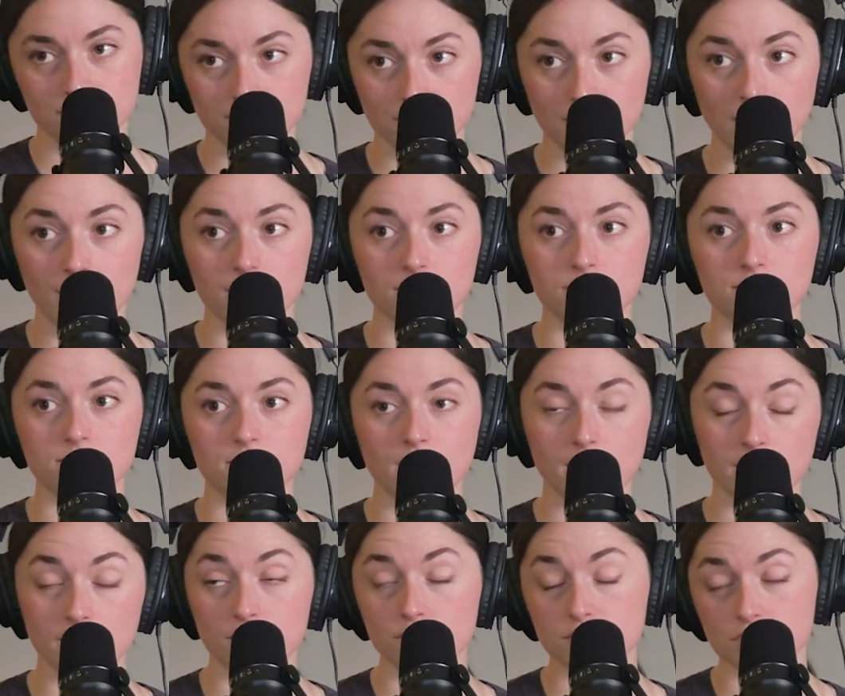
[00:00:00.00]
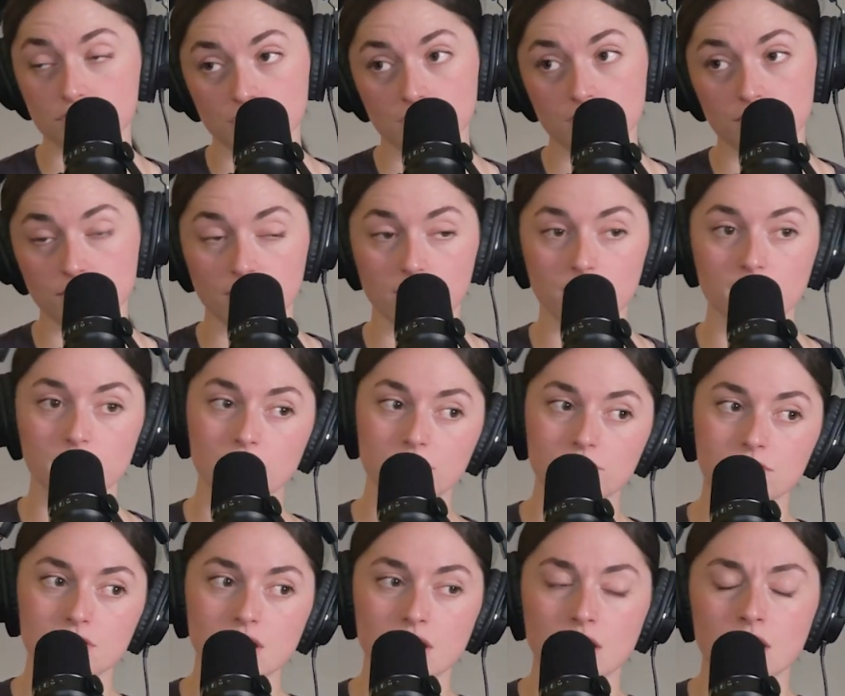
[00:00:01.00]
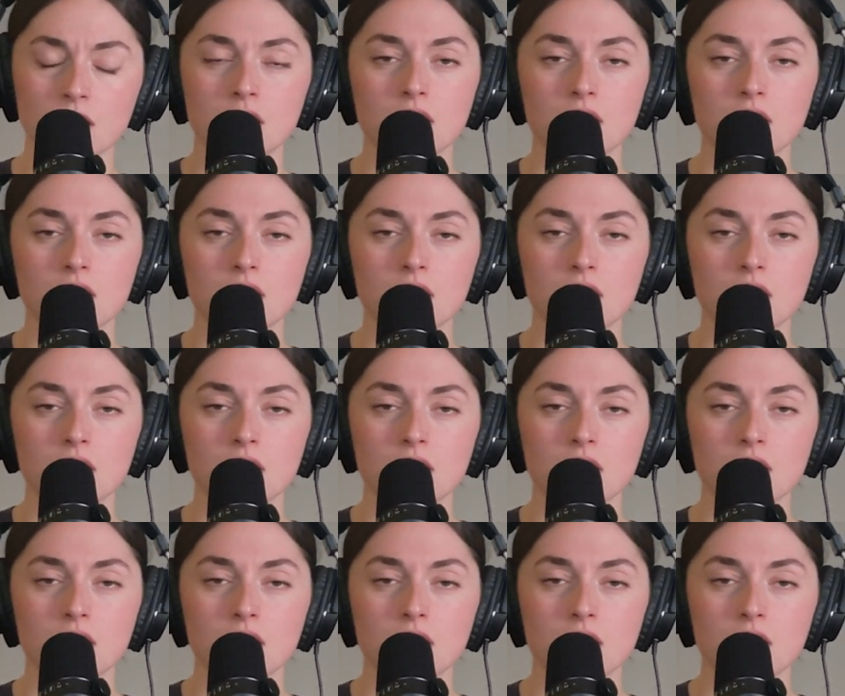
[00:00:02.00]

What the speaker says: Yeah. And then it was January and then it was here.